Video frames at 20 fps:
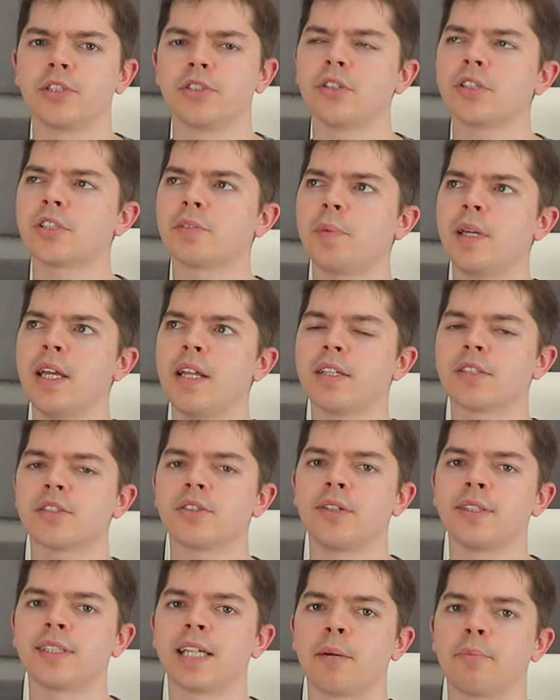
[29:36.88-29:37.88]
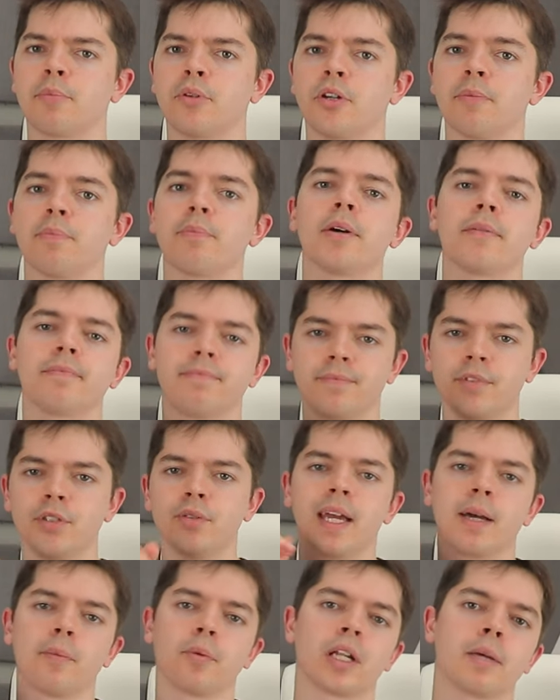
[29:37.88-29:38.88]
is not a speed, it's noise output, but you
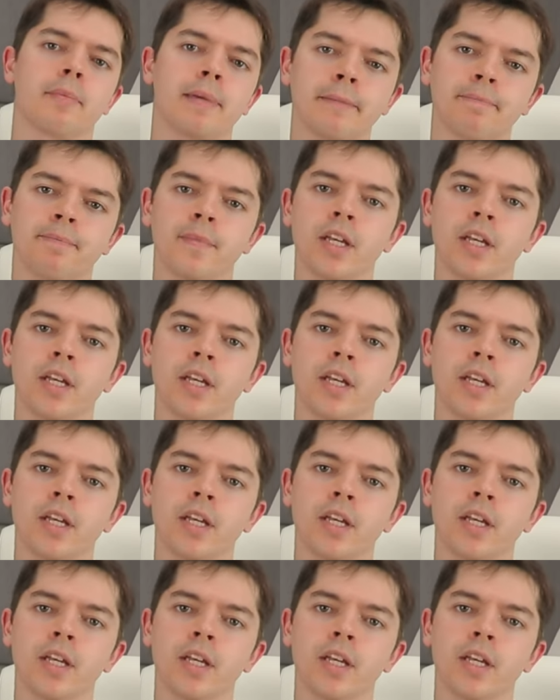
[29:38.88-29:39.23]
get what I mean.